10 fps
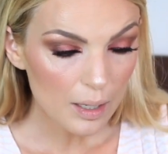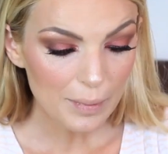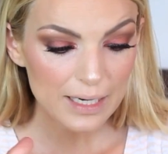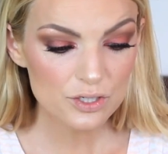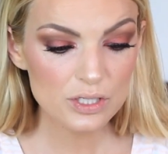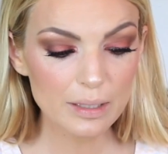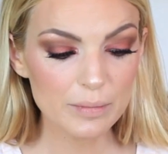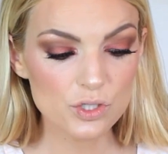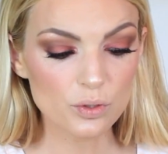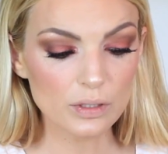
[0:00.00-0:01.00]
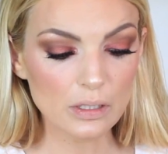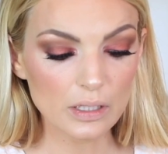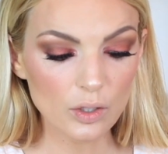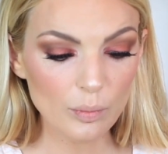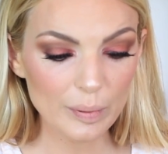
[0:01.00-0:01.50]
Actually, I'm going to do a
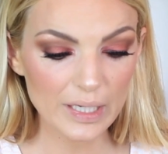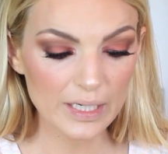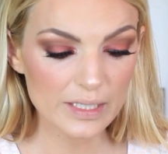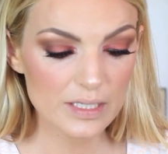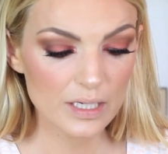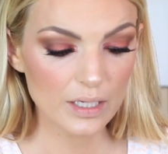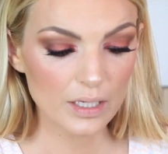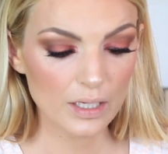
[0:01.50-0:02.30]
little bit